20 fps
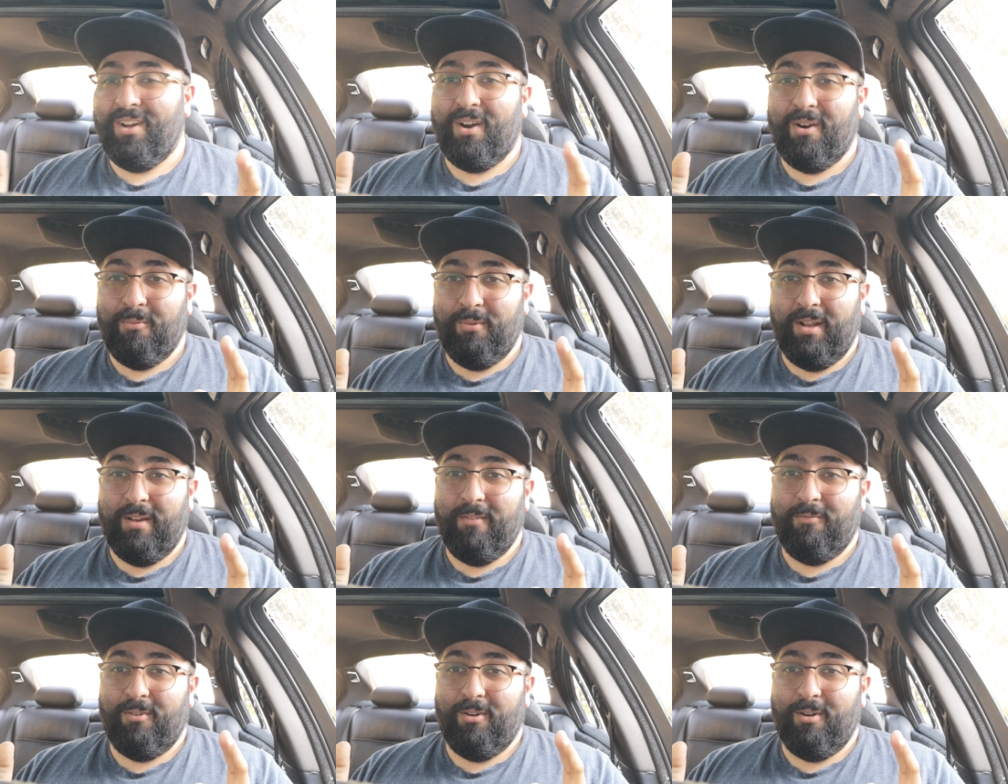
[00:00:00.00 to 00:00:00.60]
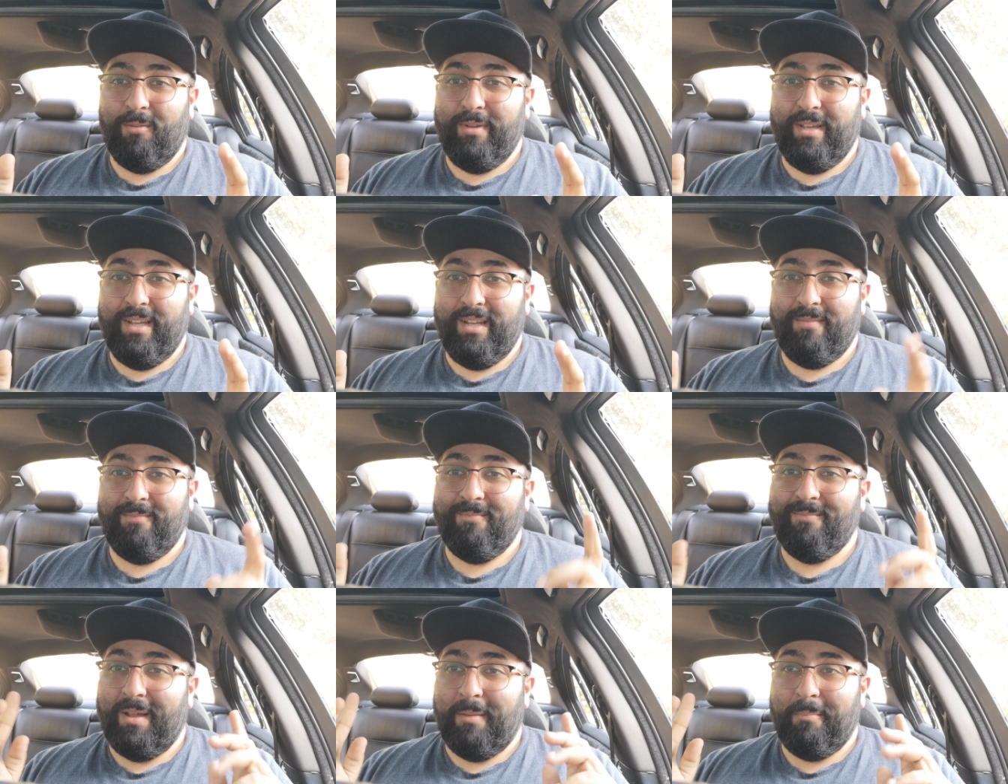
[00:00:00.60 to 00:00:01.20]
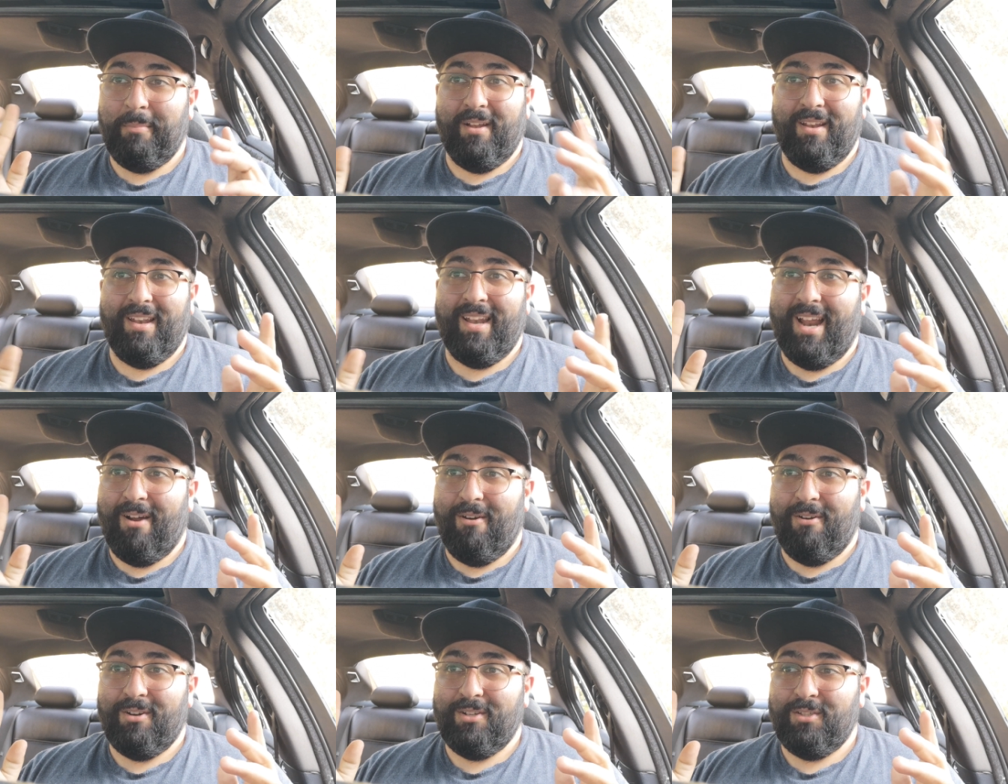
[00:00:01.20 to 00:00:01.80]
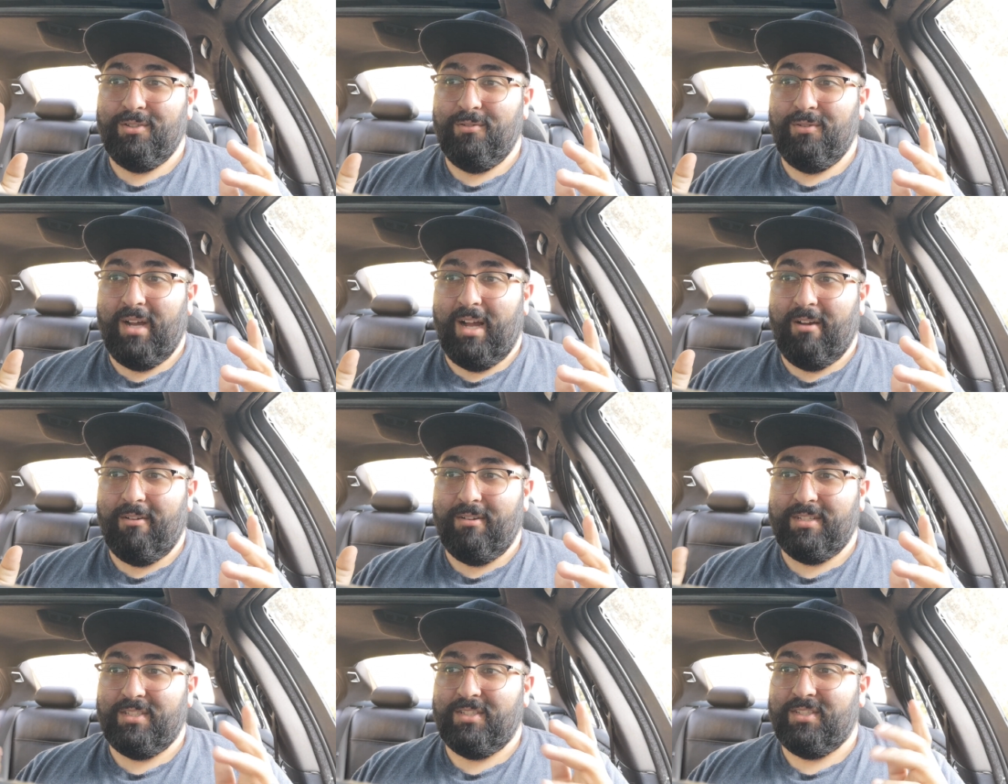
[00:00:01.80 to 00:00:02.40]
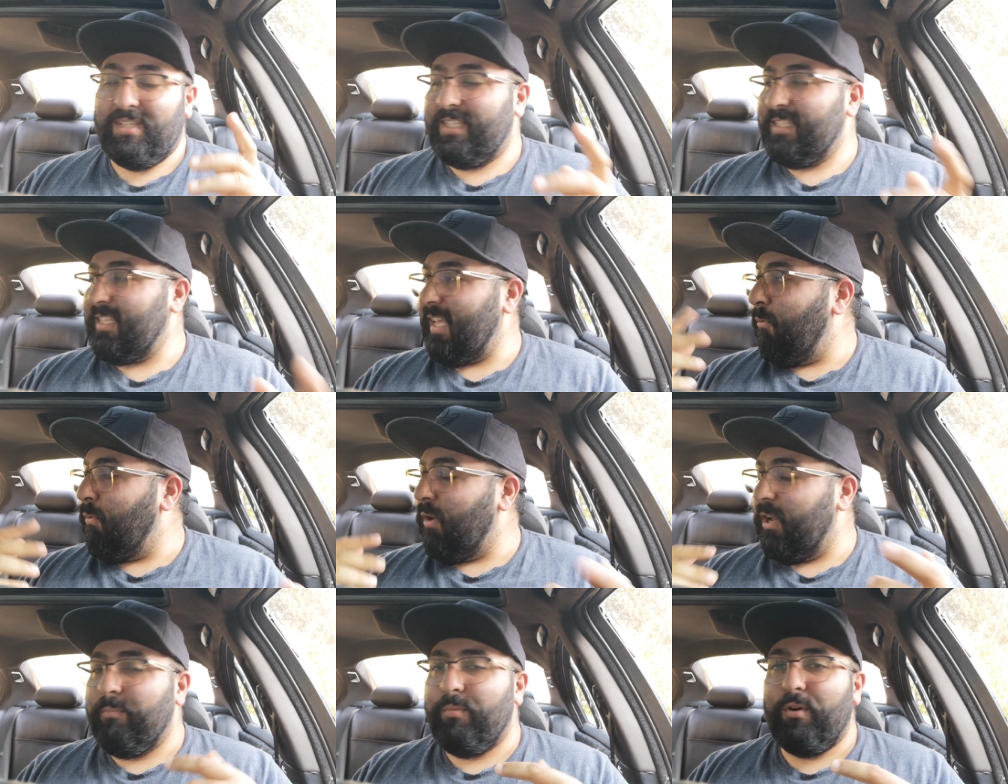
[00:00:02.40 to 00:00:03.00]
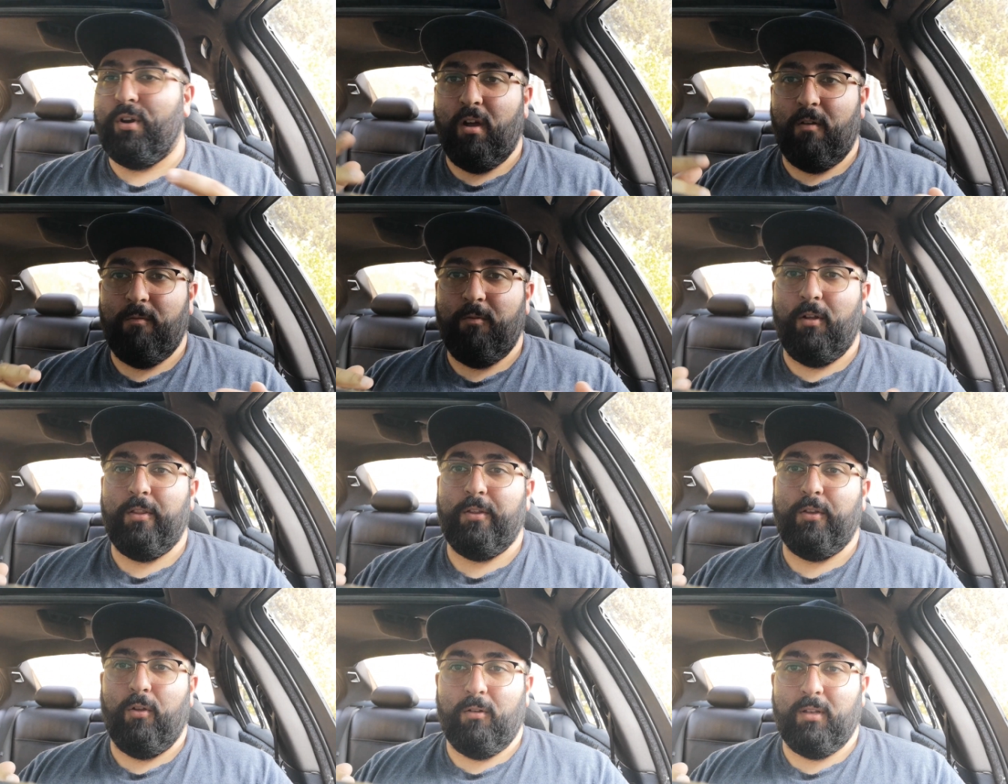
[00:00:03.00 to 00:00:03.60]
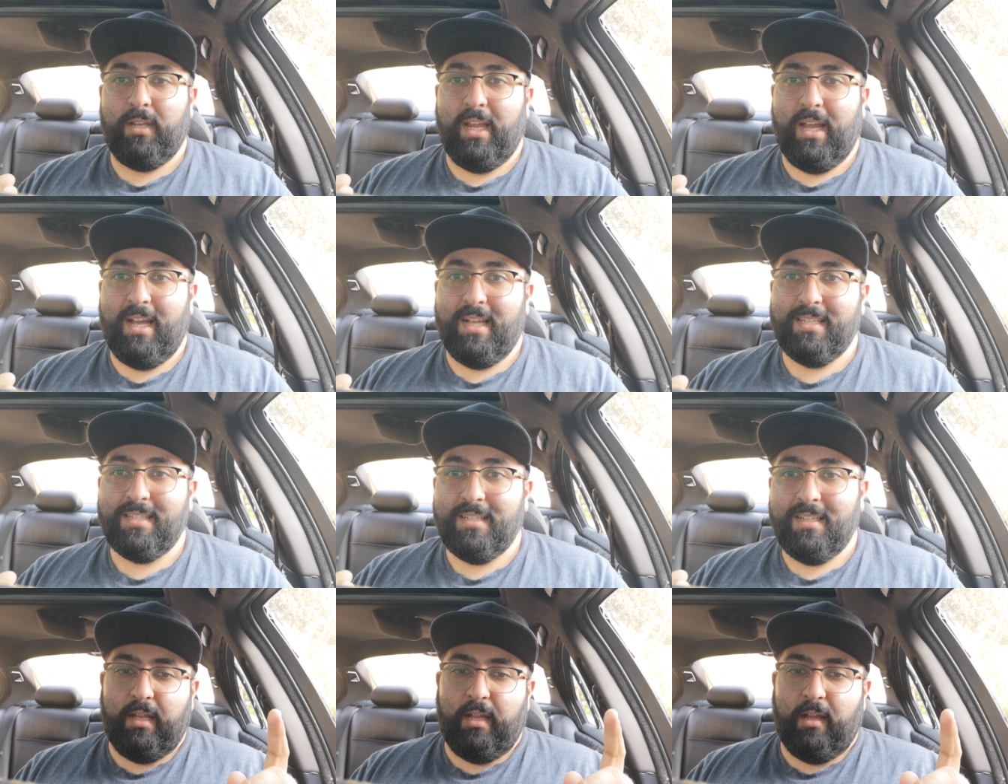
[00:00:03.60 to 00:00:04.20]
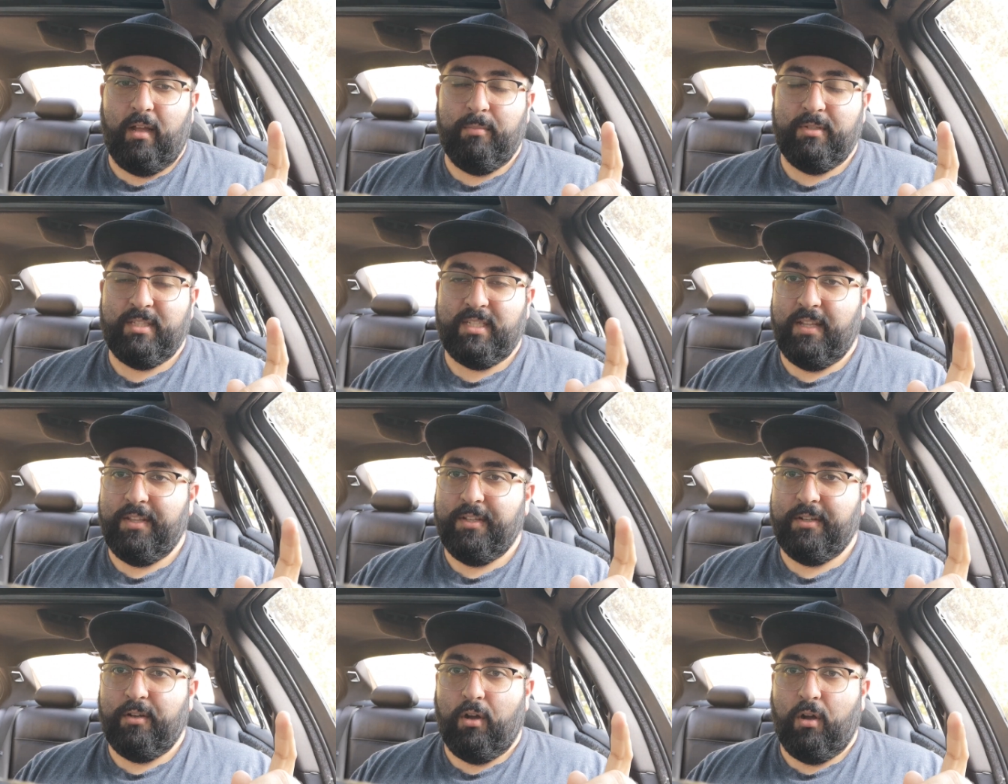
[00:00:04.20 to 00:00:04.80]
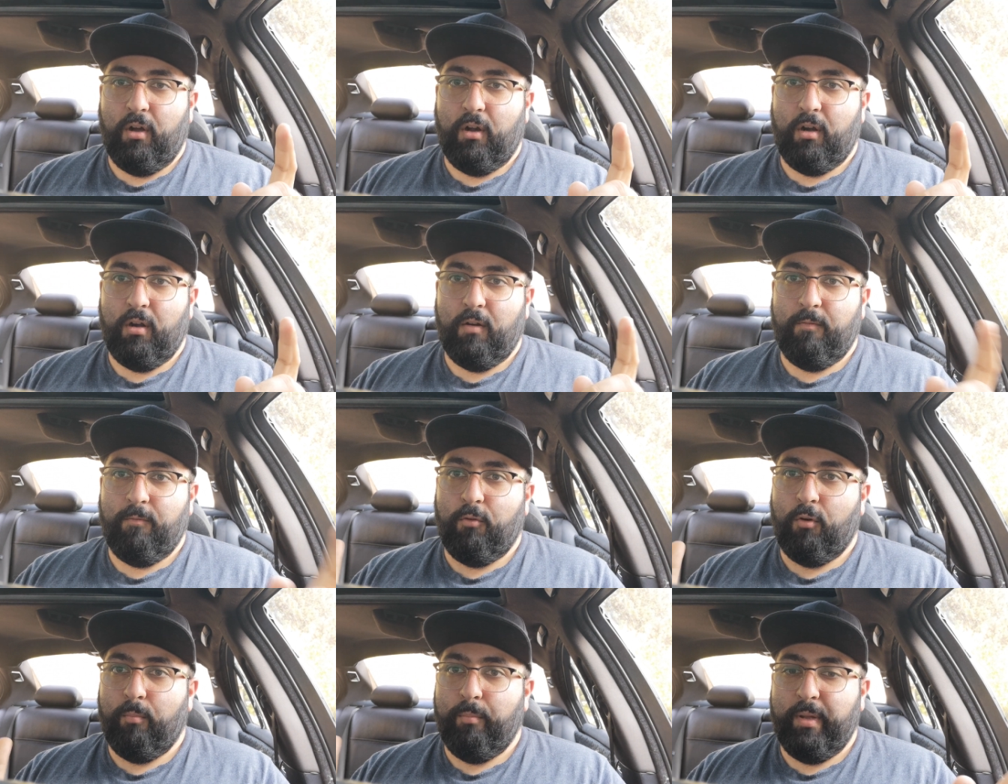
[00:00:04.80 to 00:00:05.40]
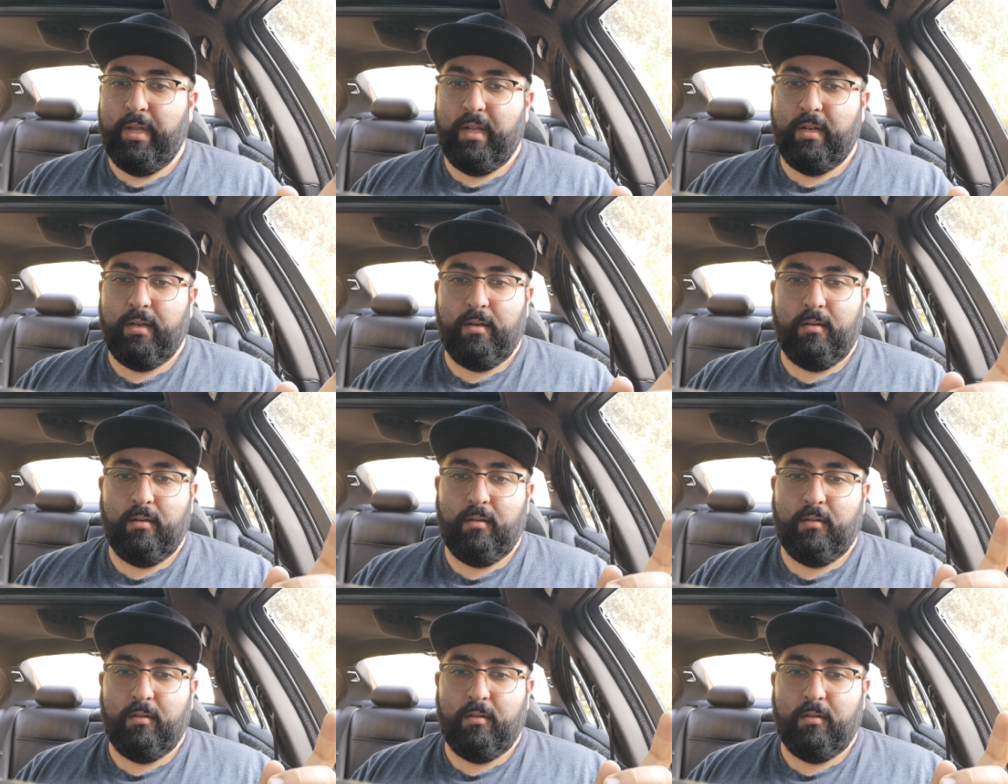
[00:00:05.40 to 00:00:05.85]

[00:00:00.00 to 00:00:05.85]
car run for a bit, about an hour, 2 hours, because I want to burn off all the old gas beside the car for a bit,